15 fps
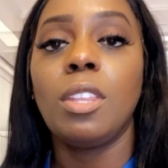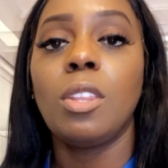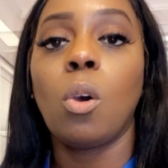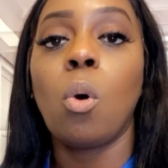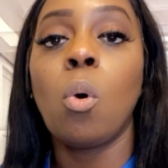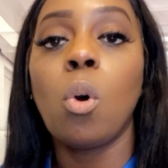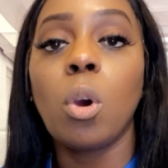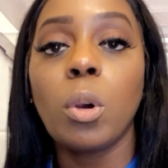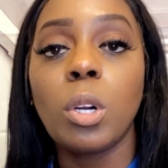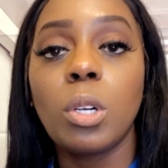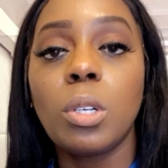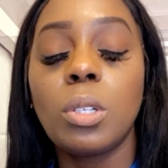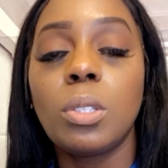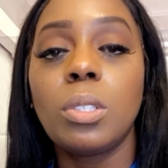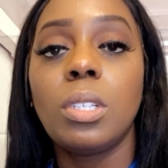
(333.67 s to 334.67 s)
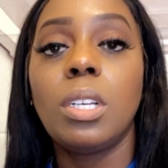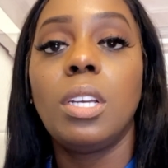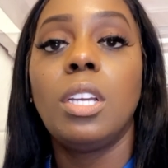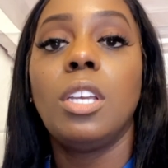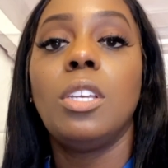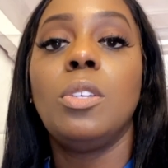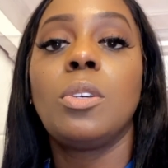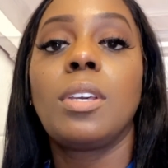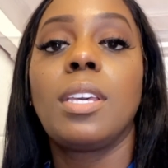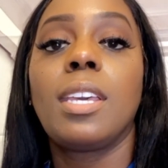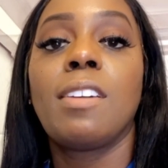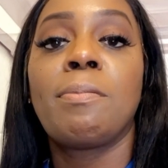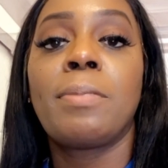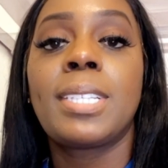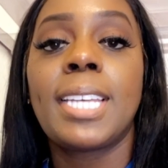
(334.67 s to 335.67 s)
oral, you can
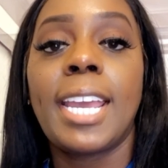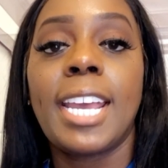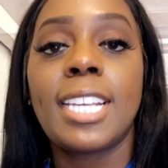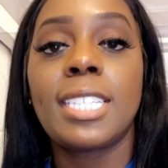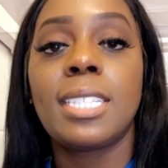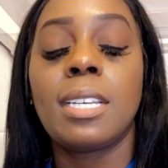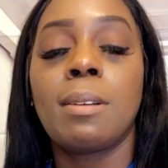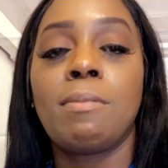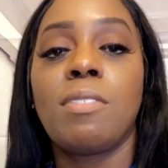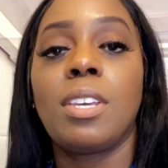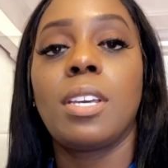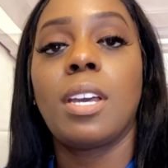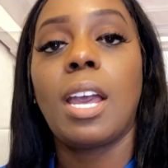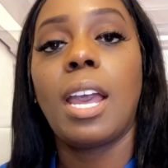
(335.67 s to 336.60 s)
give potassium via